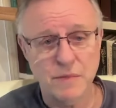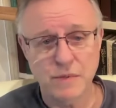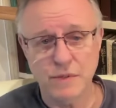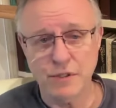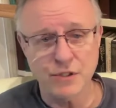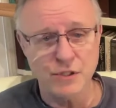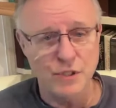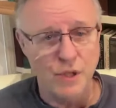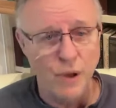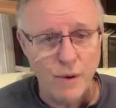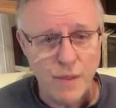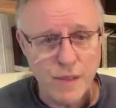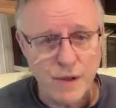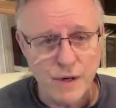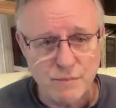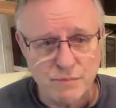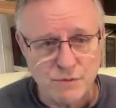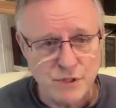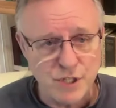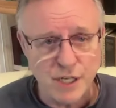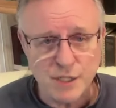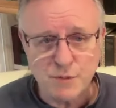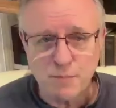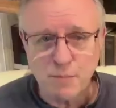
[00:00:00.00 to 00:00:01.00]
There's no other
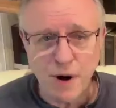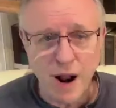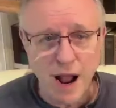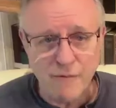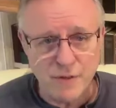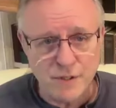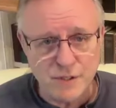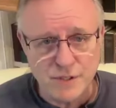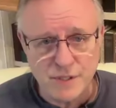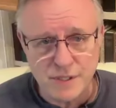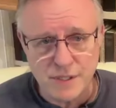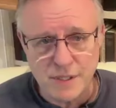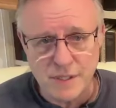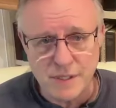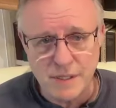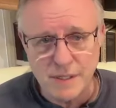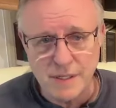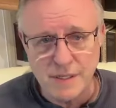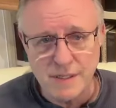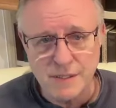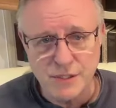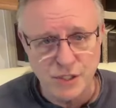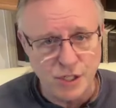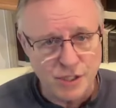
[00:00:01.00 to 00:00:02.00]
such prophecy,
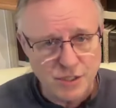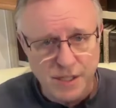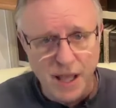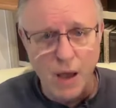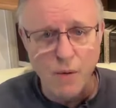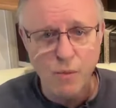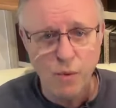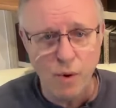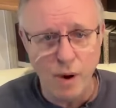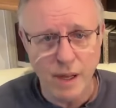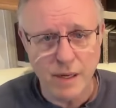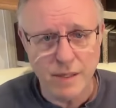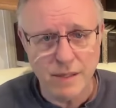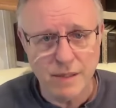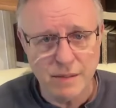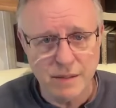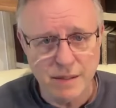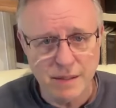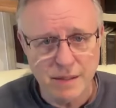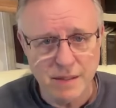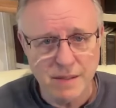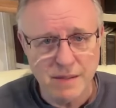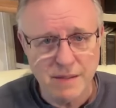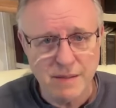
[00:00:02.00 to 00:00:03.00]
just that one,
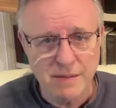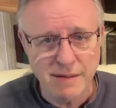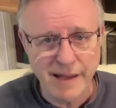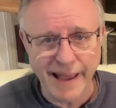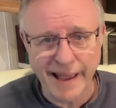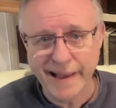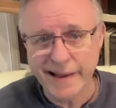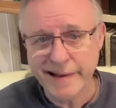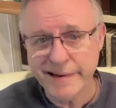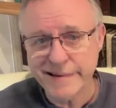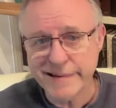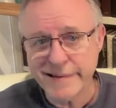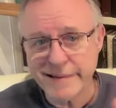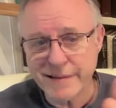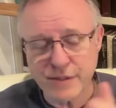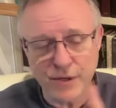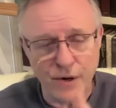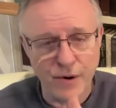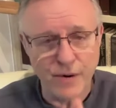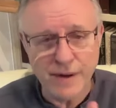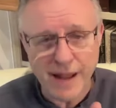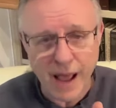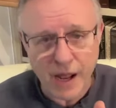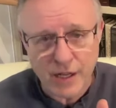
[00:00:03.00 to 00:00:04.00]
and it
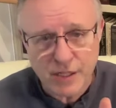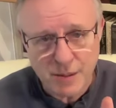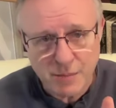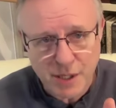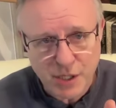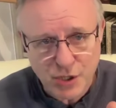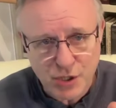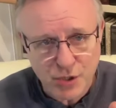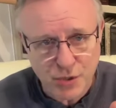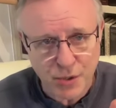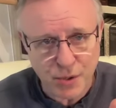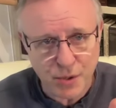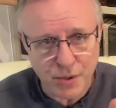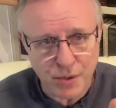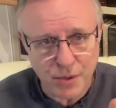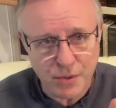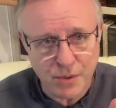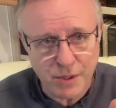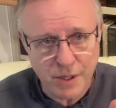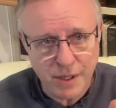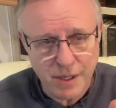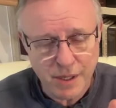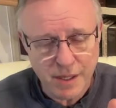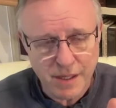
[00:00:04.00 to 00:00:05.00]
turned out to be
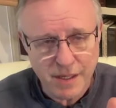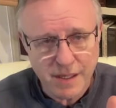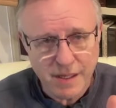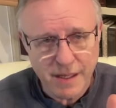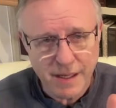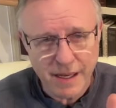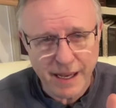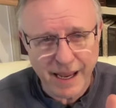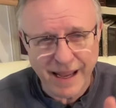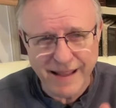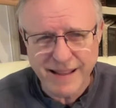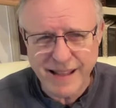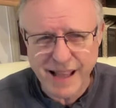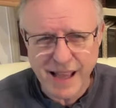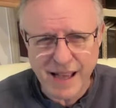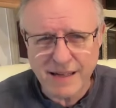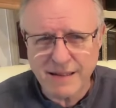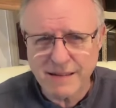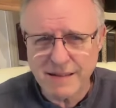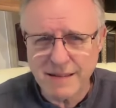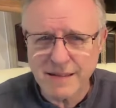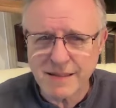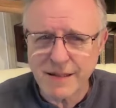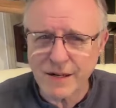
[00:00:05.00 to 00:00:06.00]
true. And
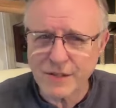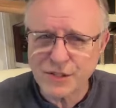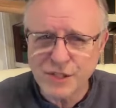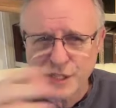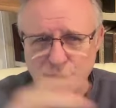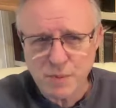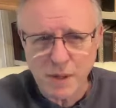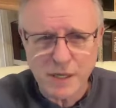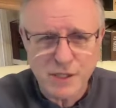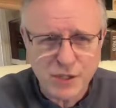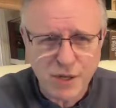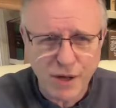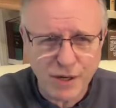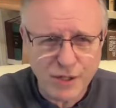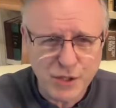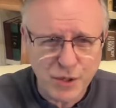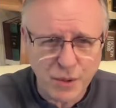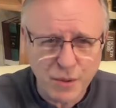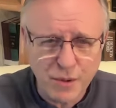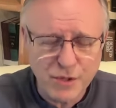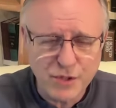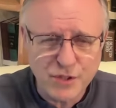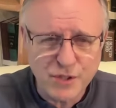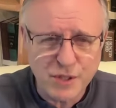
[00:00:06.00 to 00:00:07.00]
then there's this place called
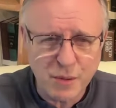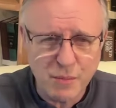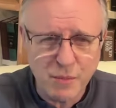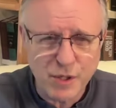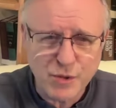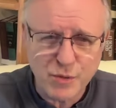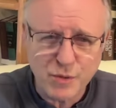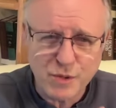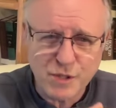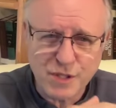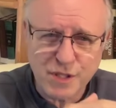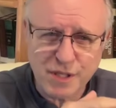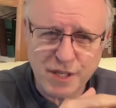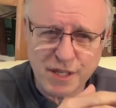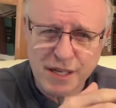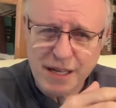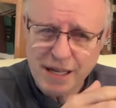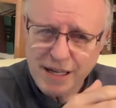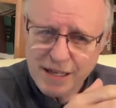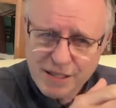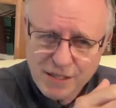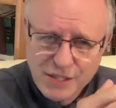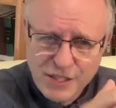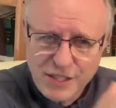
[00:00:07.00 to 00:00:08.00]
Jerusalem, which was the
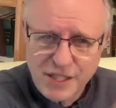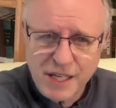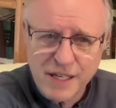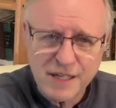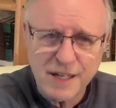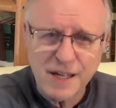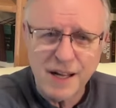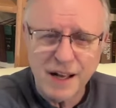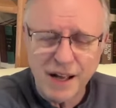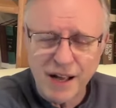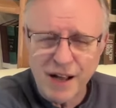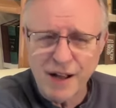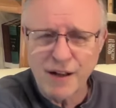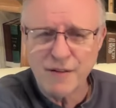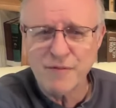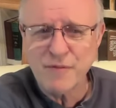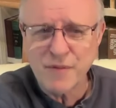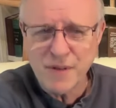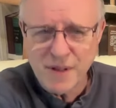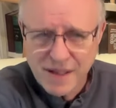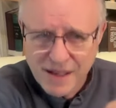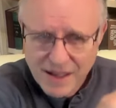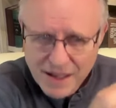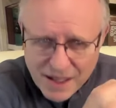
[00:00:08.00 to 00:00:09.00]
seat
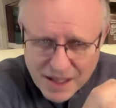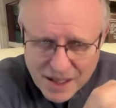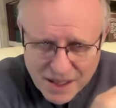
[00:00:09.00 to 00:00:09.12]
of